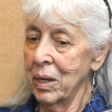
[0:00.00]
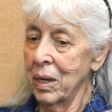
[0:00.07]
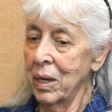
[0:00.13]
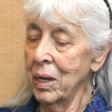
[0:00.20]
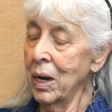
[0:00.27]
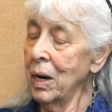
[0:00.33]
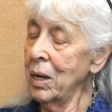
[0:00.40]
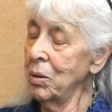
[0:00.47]

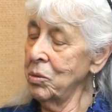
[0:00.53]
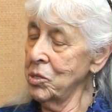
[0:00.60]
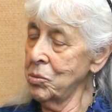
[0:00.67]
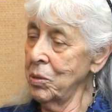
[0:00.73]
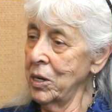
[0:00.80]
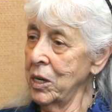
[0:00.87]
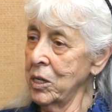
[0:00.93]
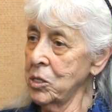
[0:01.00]
Yeah, he was
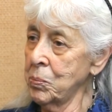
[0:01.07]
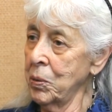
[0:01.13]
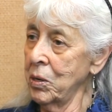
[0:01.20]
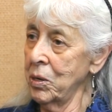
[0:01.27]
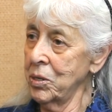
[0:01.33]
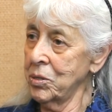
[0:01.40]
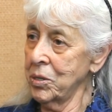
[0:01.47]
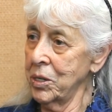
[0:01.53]
reading his
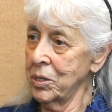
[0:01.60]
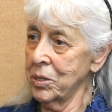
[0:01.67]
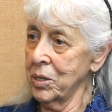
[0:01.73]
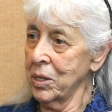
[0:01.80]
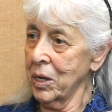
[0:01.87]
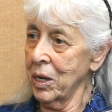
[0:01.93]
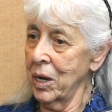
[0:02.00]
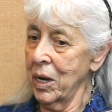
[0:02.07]
poetry to
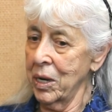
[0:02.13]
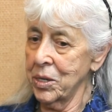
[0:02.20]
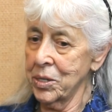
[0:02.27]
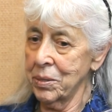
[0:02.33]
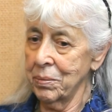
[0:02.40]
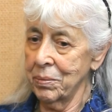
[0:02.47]
the class.